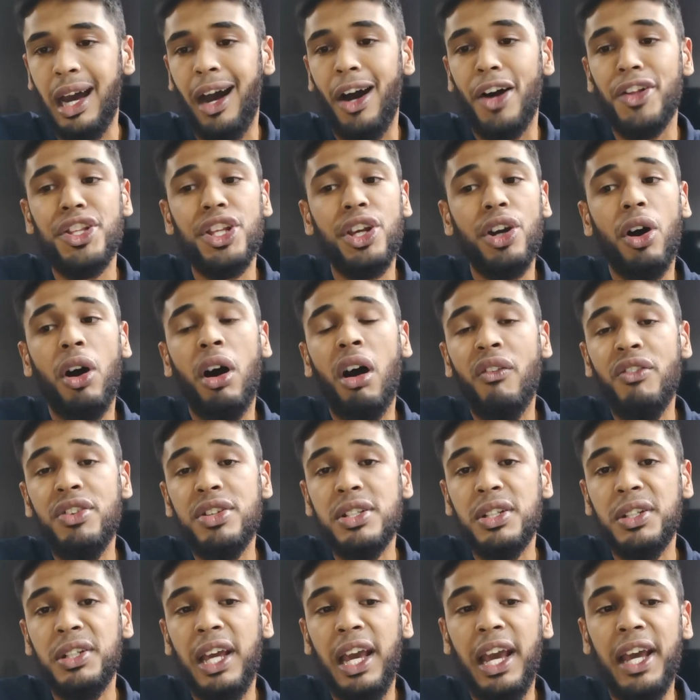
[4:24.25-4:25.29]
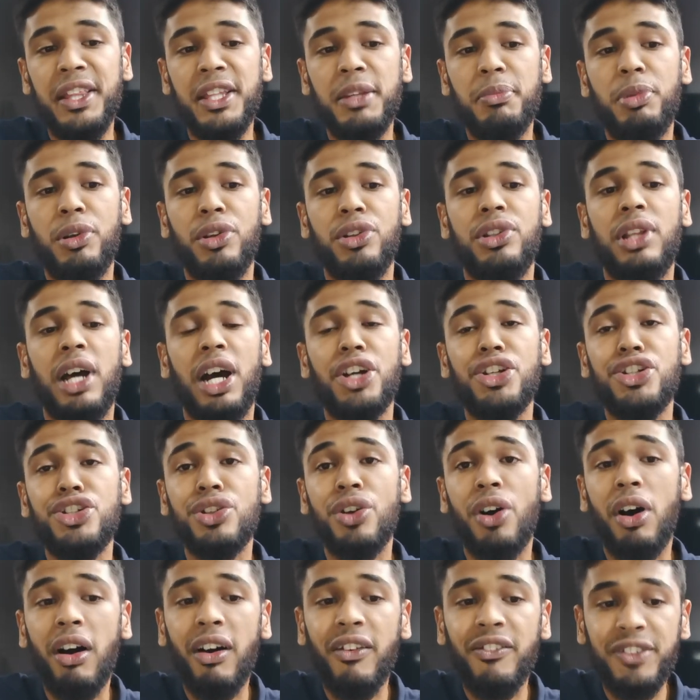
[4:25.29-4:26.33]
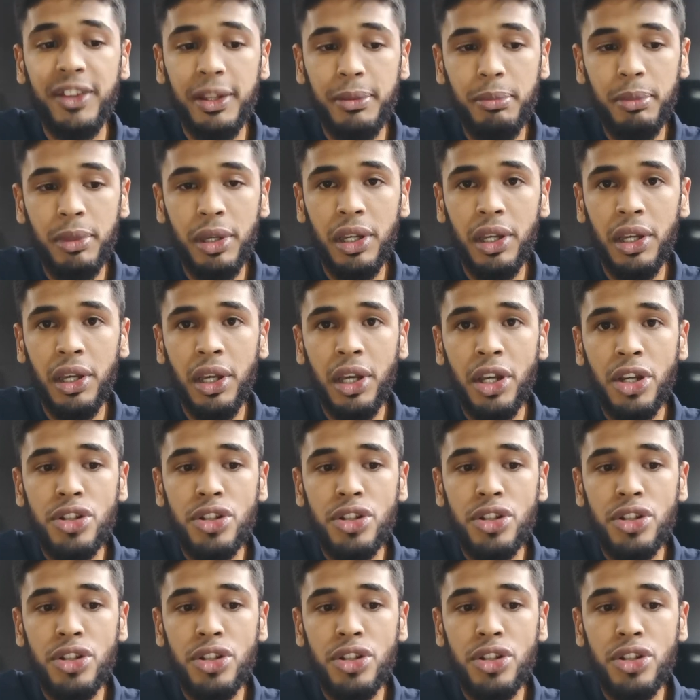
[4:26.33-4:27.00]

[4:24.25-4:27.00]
how they are harvested, and the production of them.